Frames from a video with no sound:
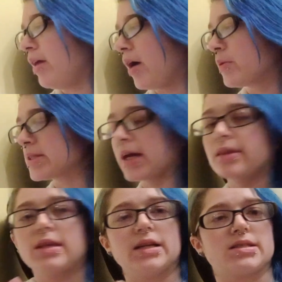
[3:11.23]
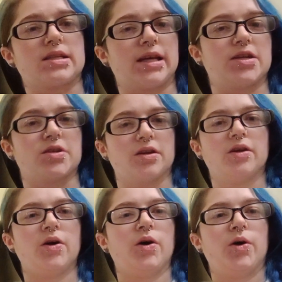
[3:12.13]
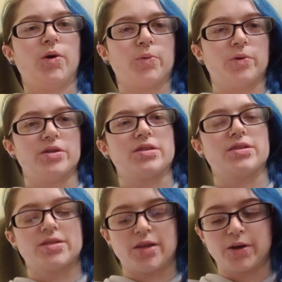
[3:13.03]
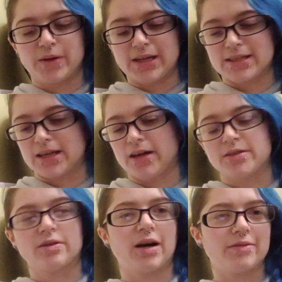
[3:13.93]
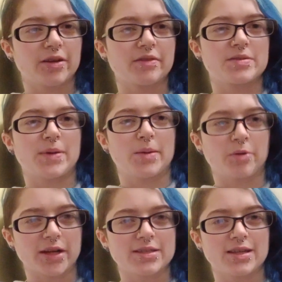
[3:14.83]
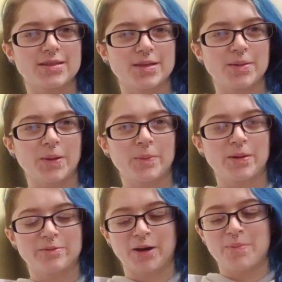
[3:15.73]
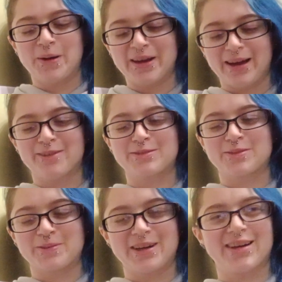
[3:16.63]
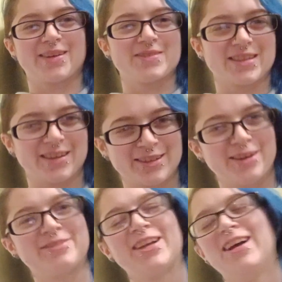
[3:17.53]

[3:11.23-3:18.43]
I will say the installation was so easy. I do not have a lot of spare brain cells at the moment. I'm very burnt out from work. I'm signed off.